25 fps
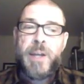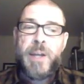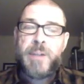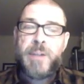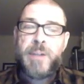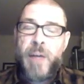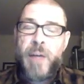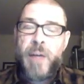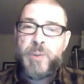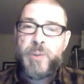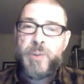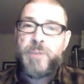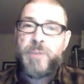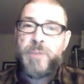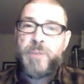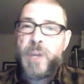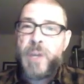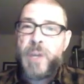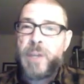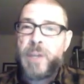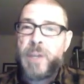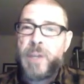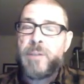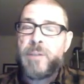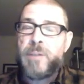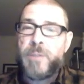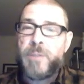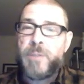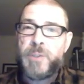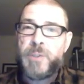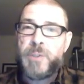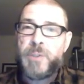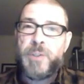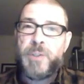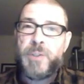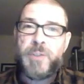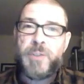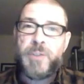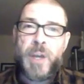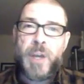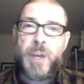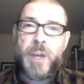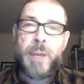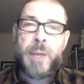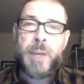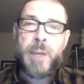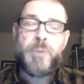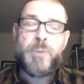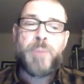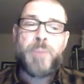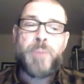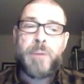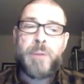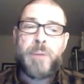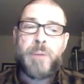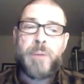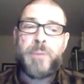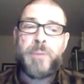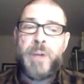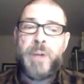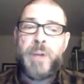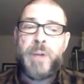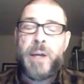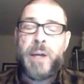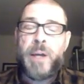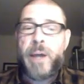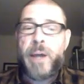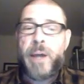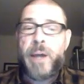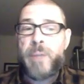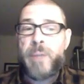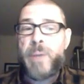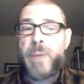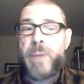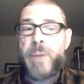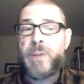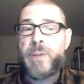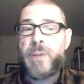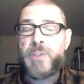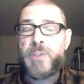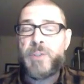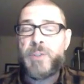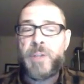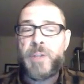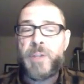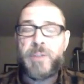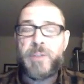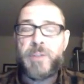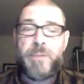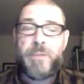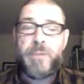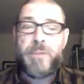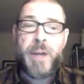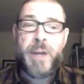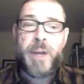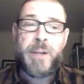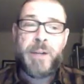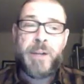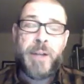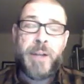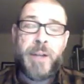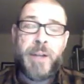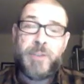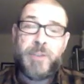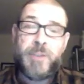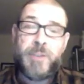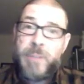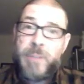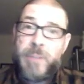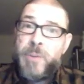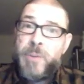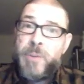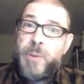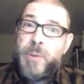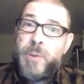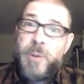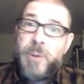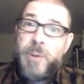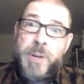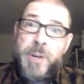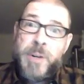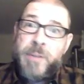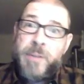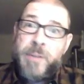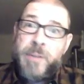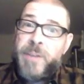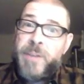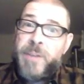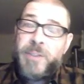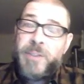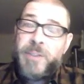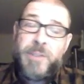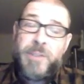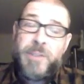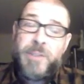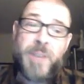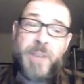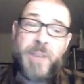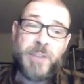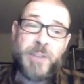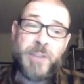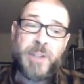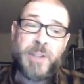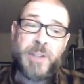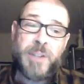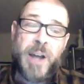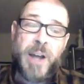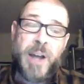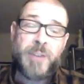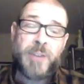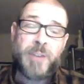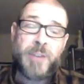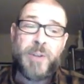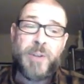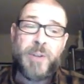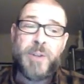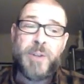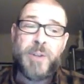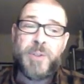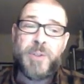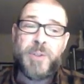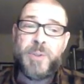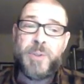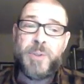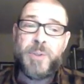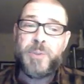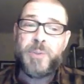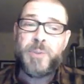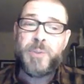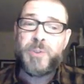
now that you've taken the first exam, you probably got a better sense of that, and that's something you learn in a face-to-face class there too.